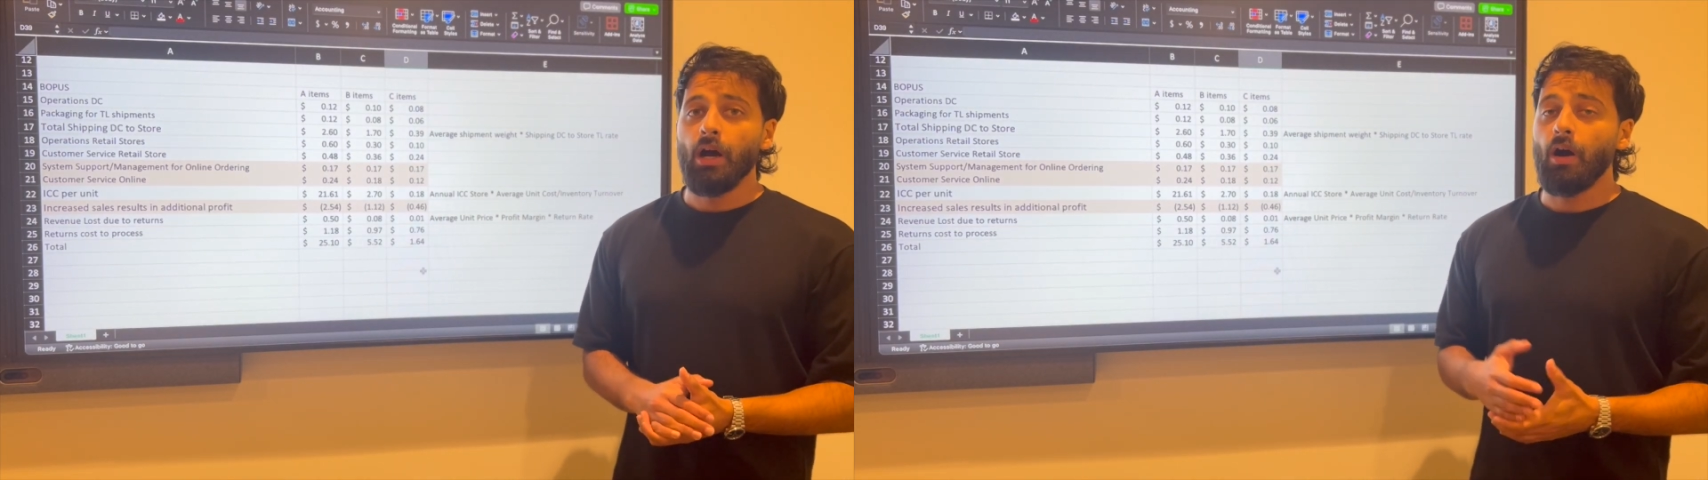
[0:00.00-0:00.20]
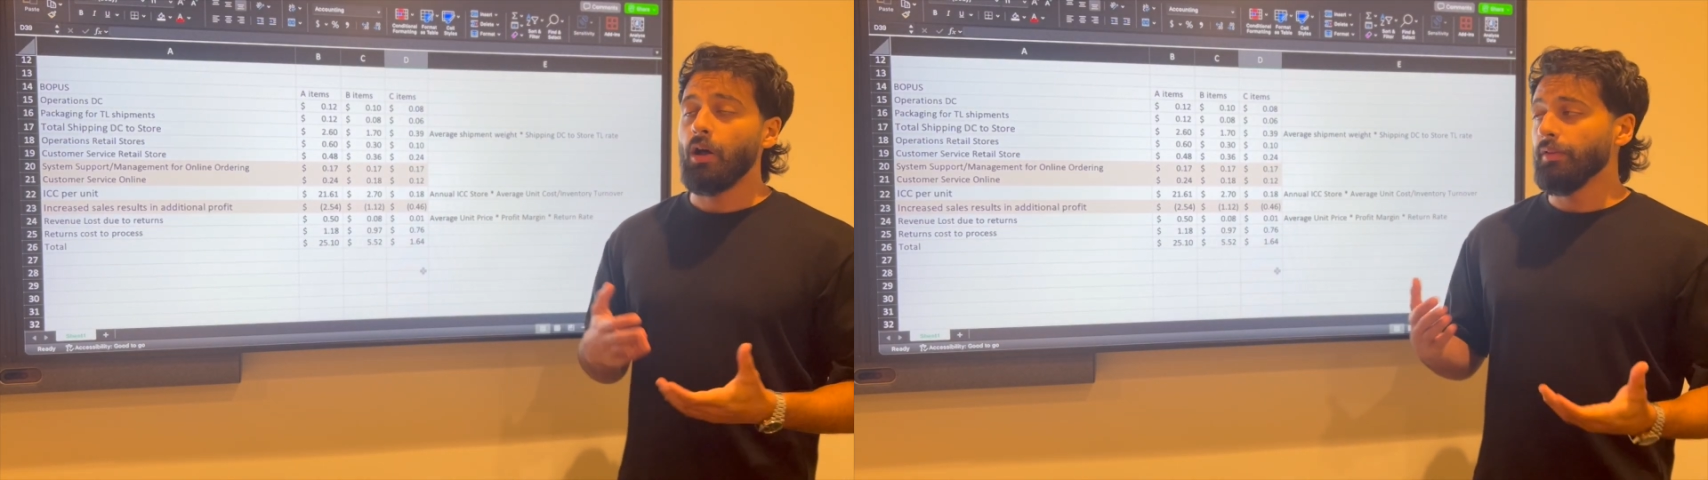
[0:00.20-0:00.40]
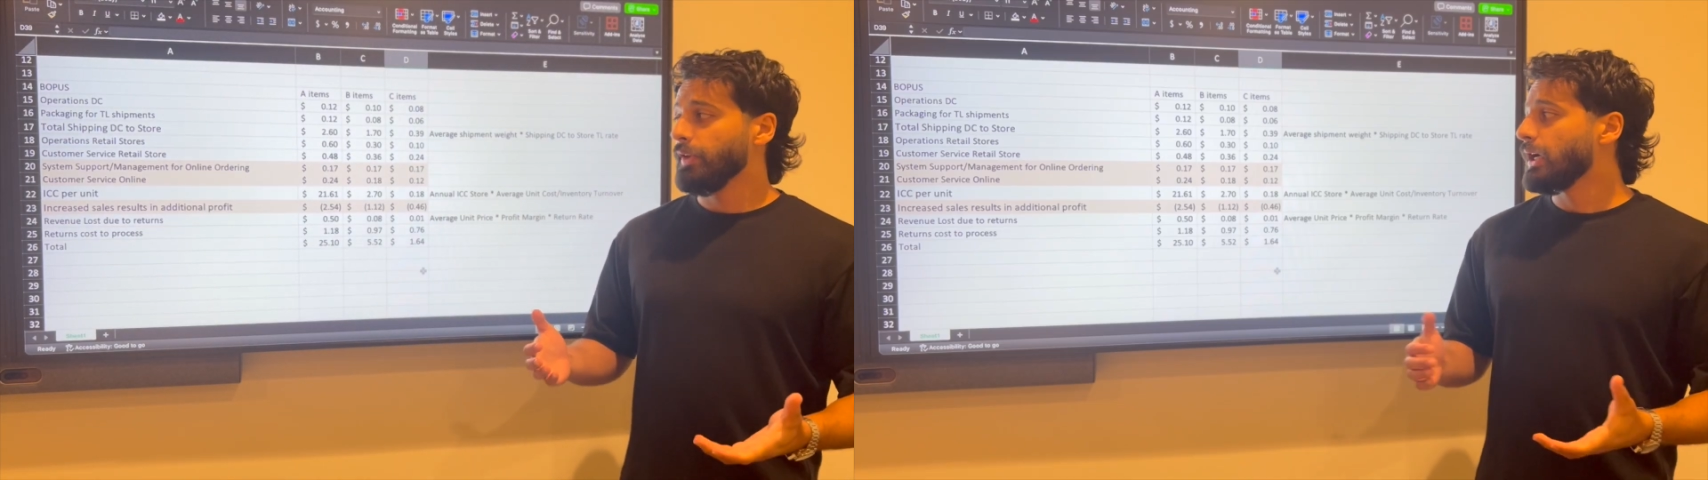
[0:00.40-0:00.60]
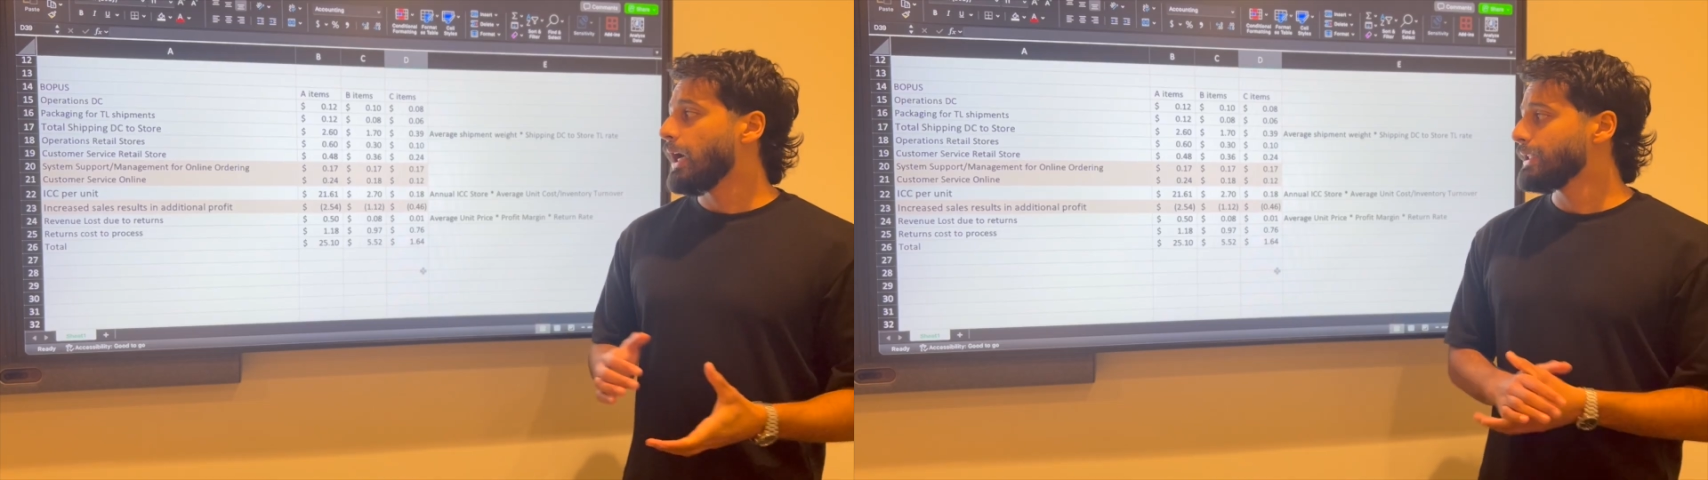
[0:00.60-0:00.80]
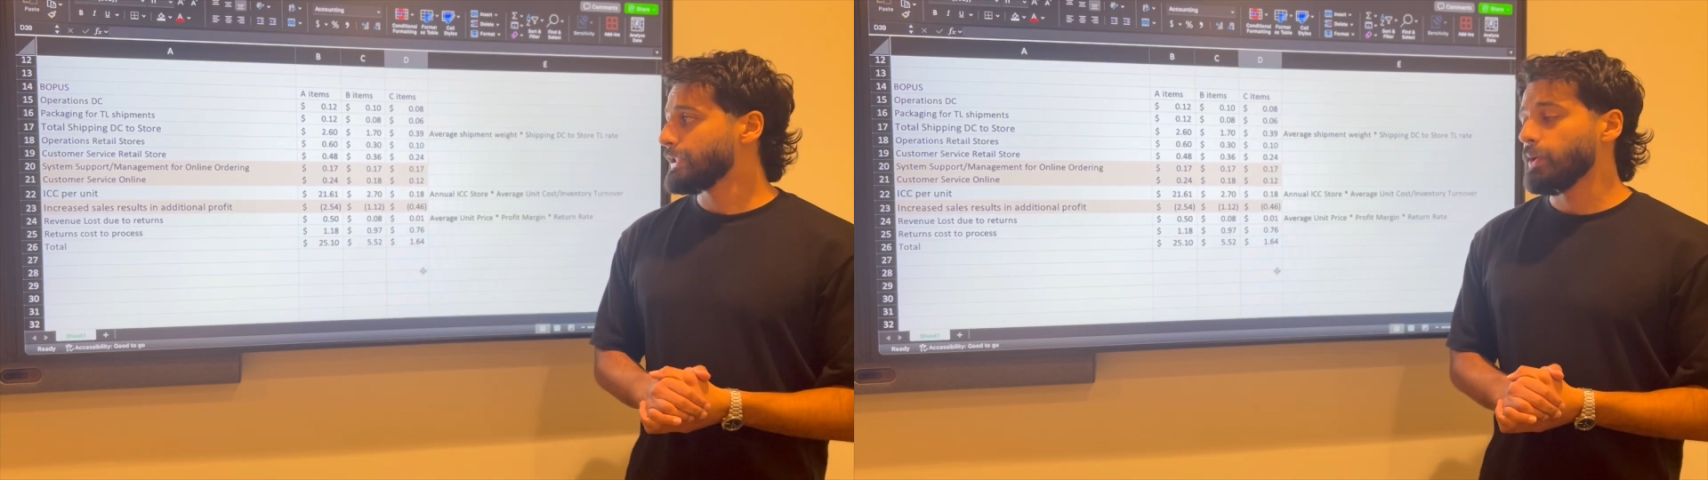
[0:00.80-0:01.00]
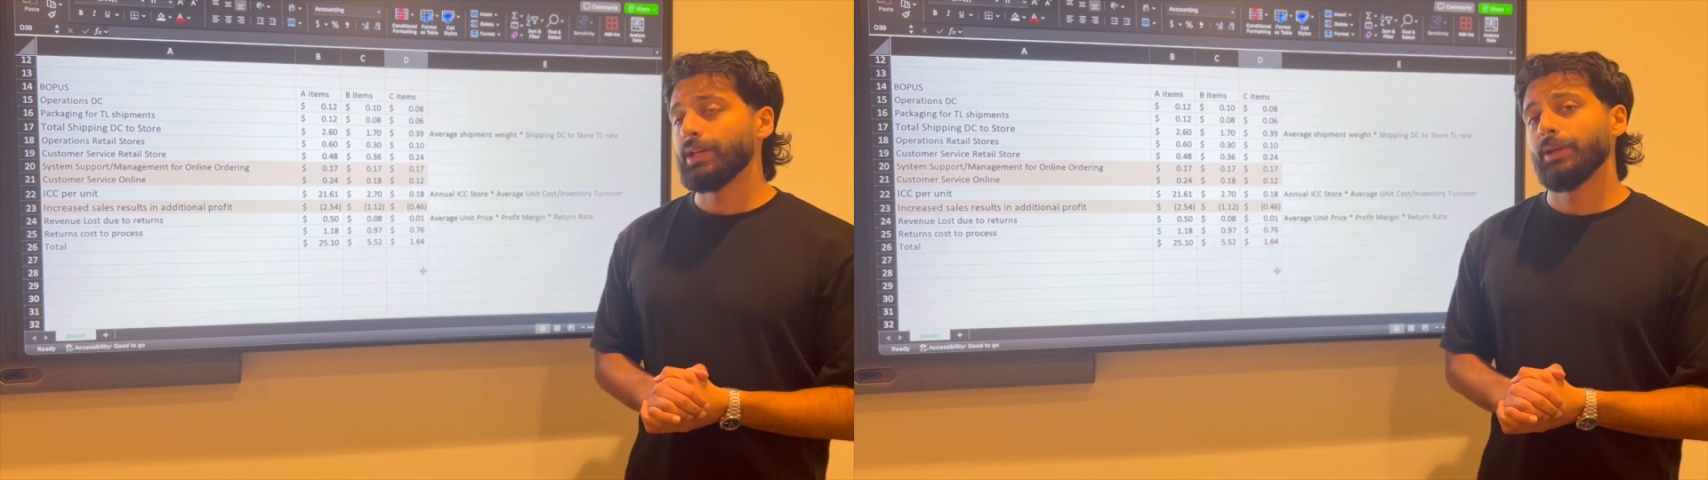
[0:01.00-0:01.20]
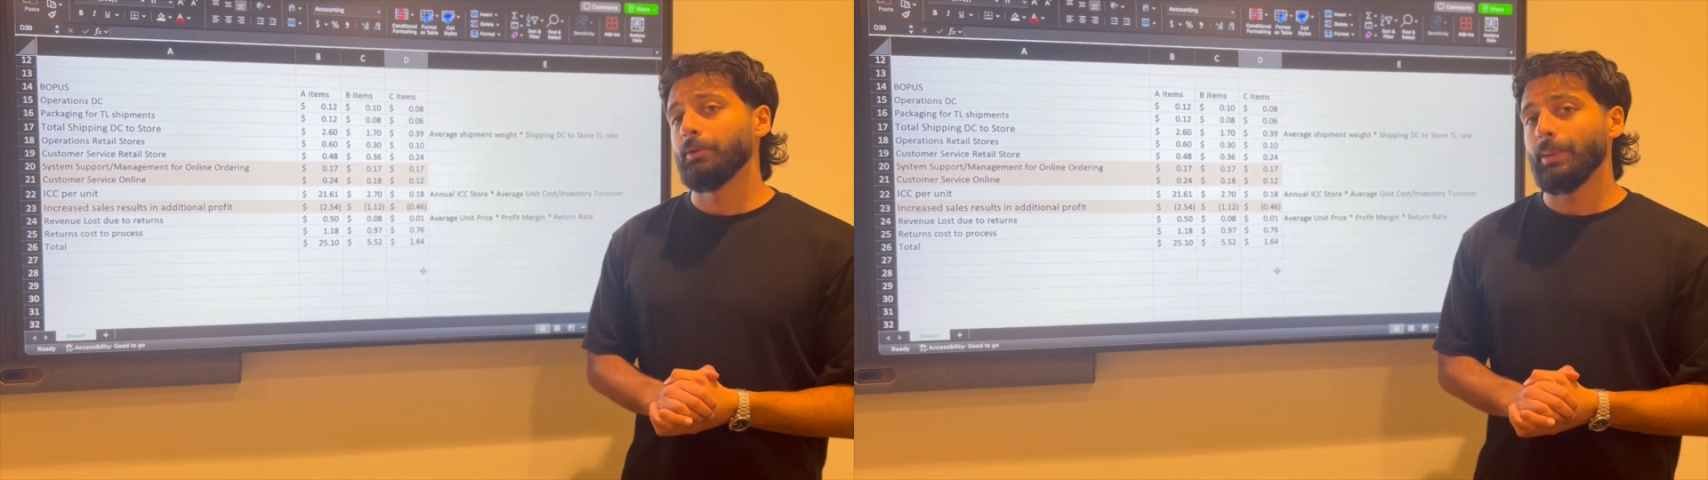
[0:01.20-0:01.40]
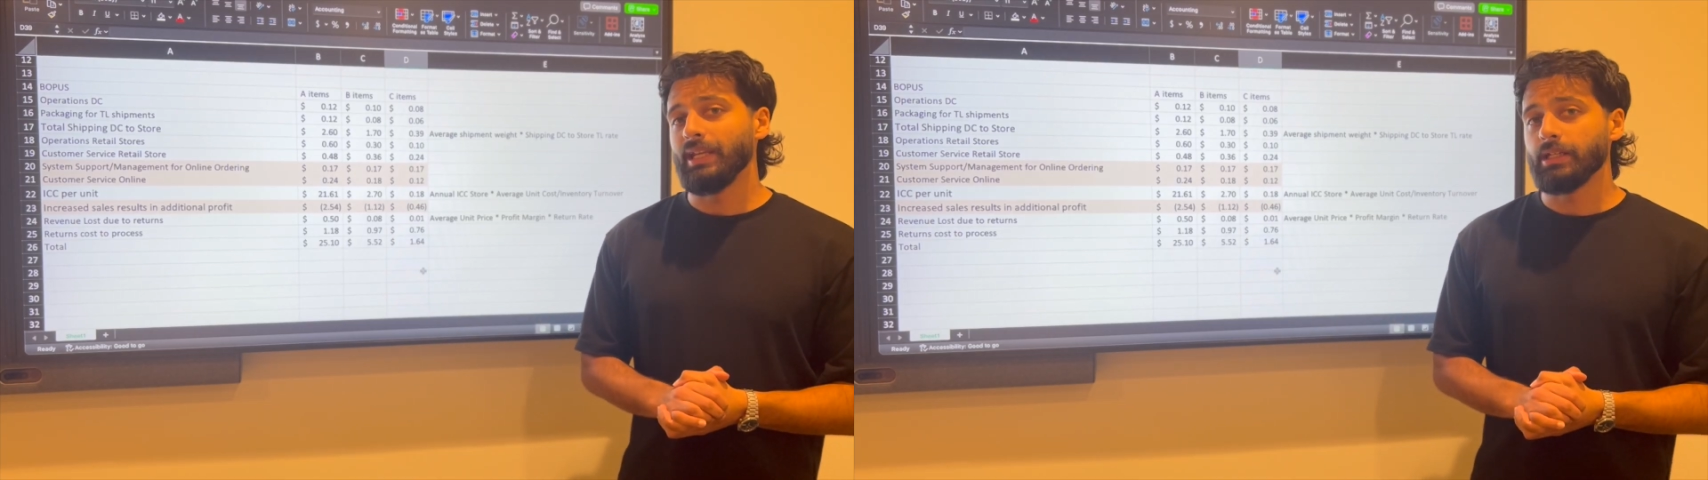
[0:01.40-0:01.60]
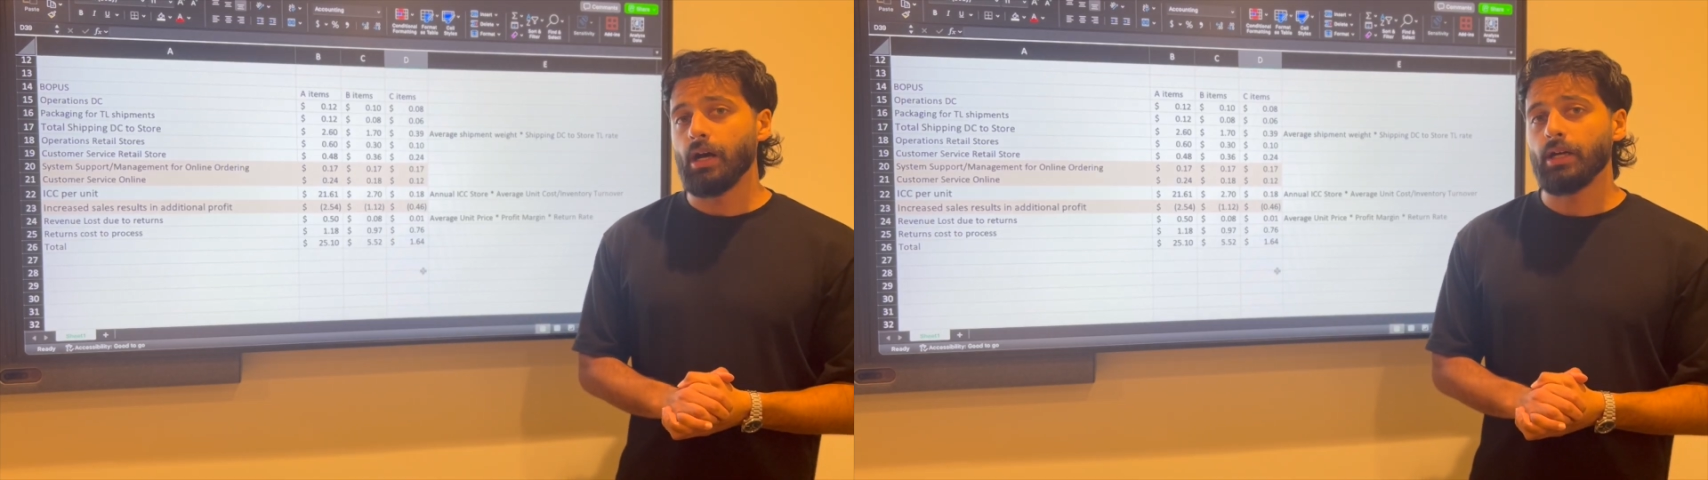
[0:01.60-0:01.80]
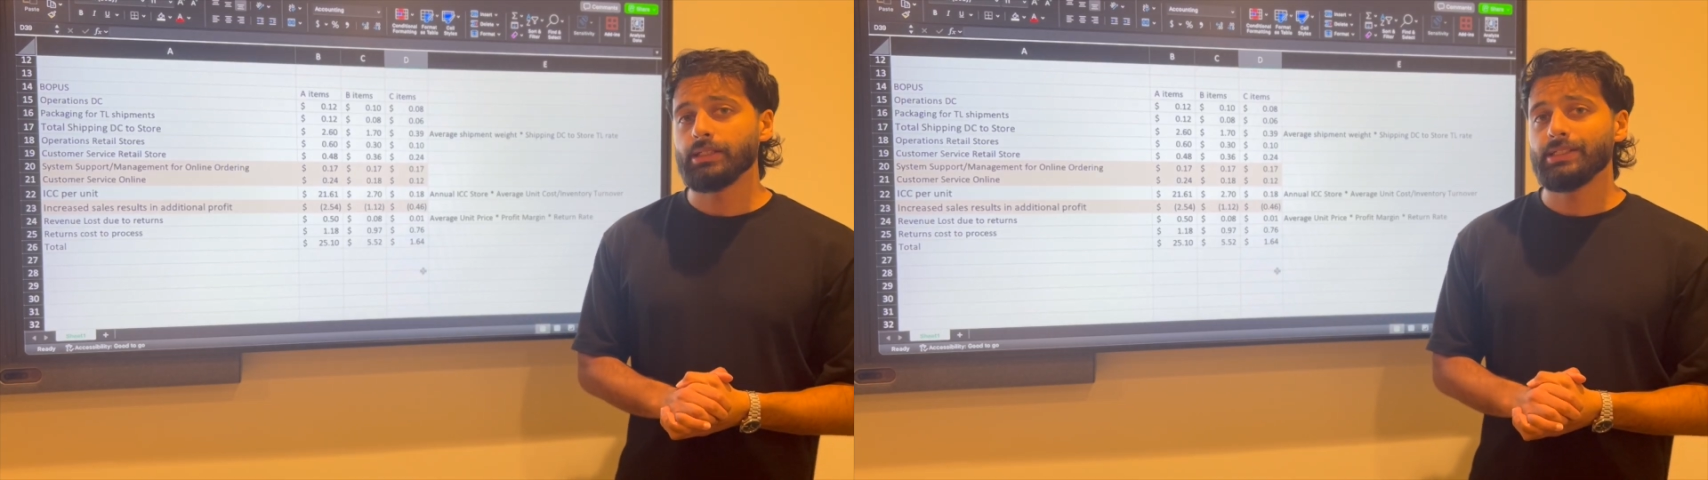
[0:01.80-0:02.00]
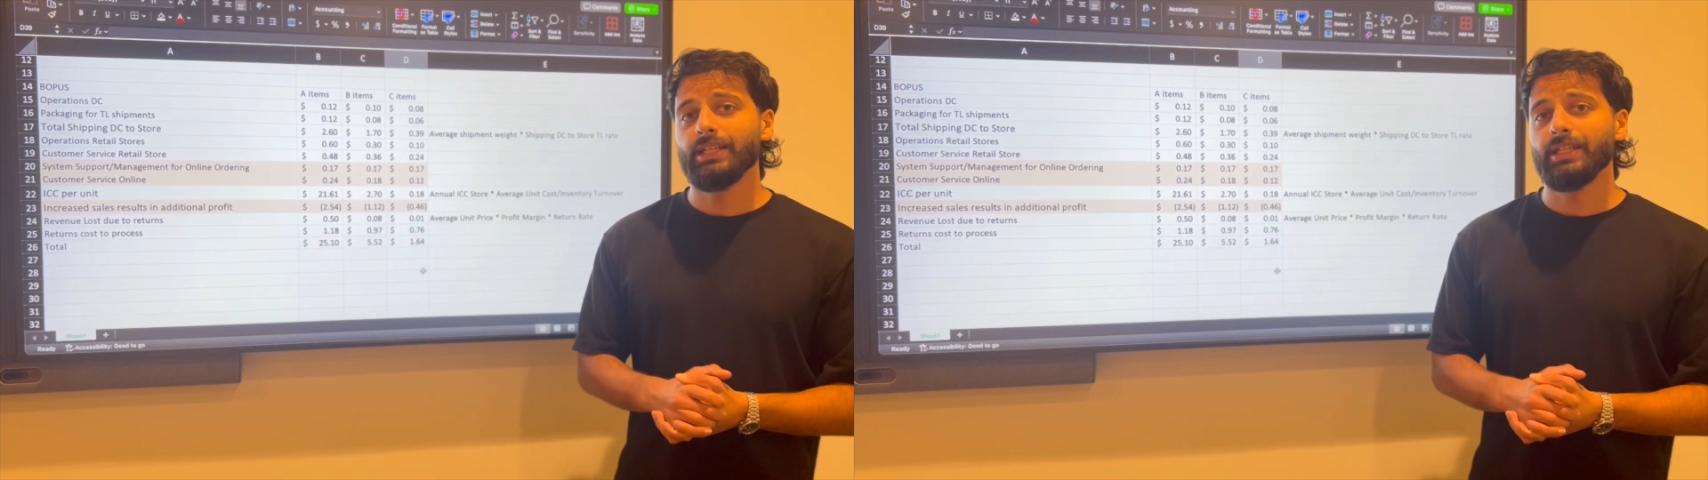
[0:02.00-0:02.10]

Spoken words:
all of the costs are going to remain constant